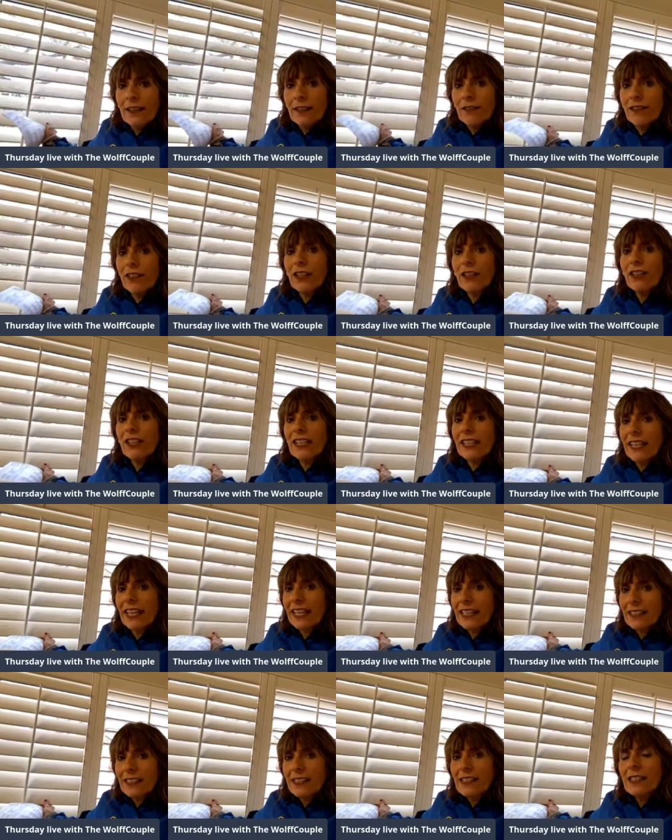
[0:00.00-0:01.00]
Very
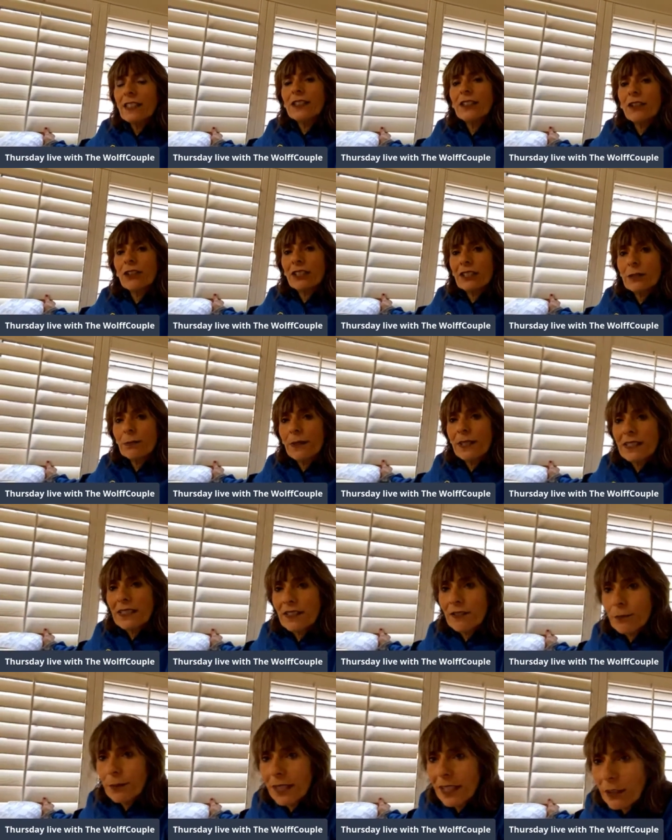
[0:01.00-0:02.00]
nice. These are
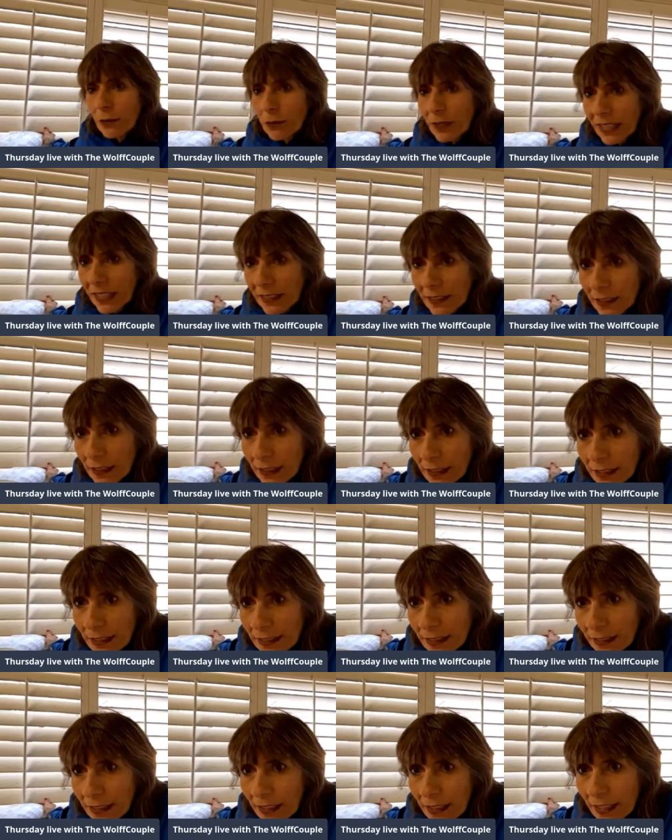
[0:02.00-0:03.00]
expensive, by the way.
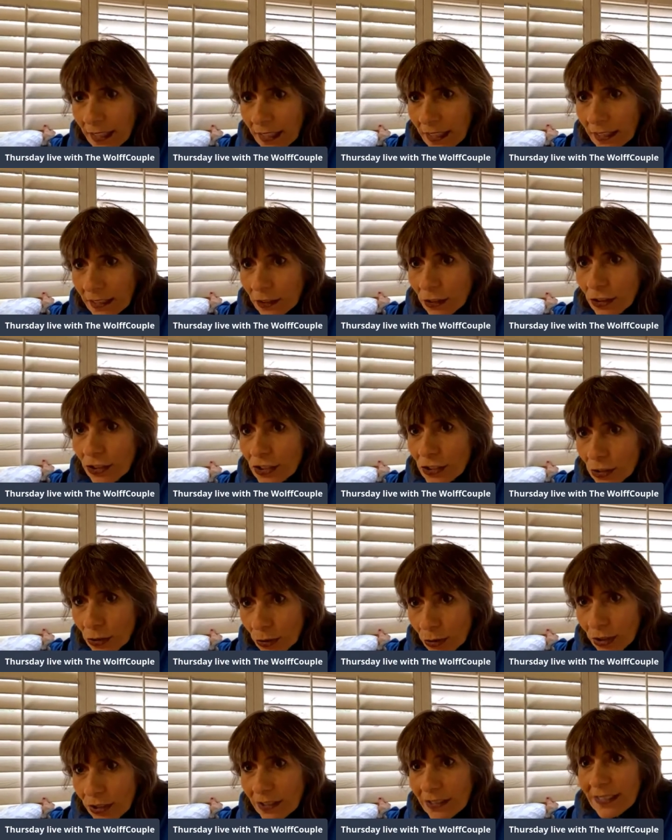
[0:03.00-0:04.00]
Uh, good
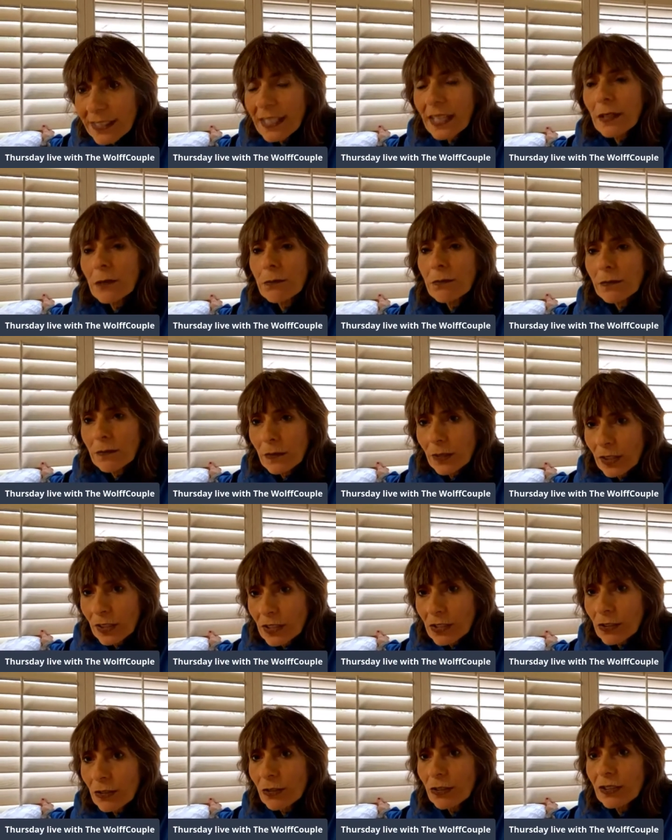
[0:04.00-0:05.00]
doors, yep. Good
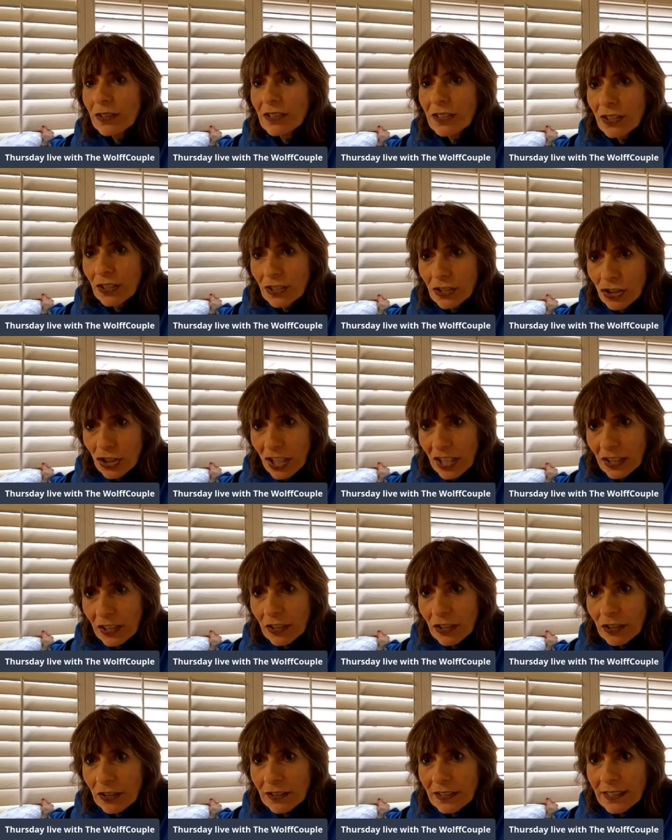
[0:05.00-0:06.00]
doors, good
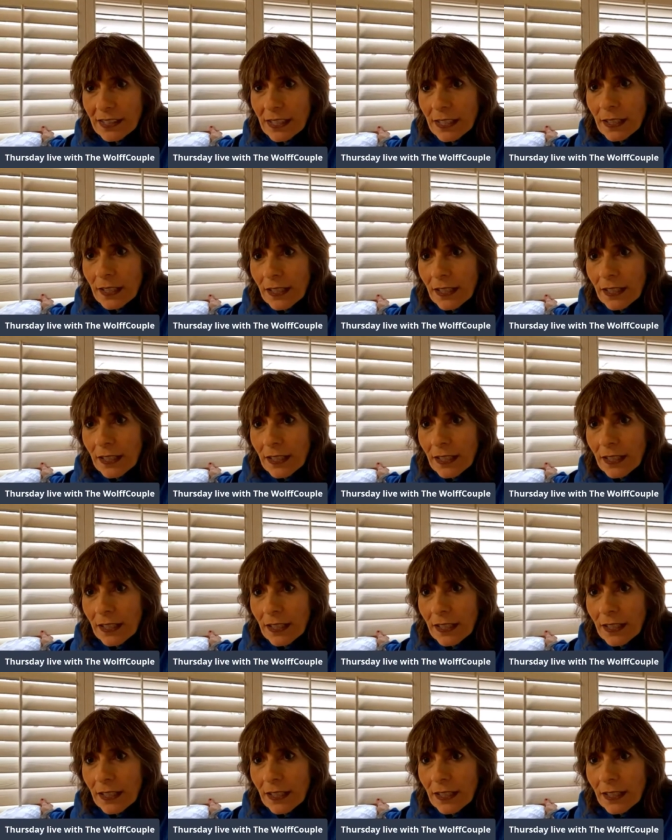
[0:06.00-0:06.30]
shutters.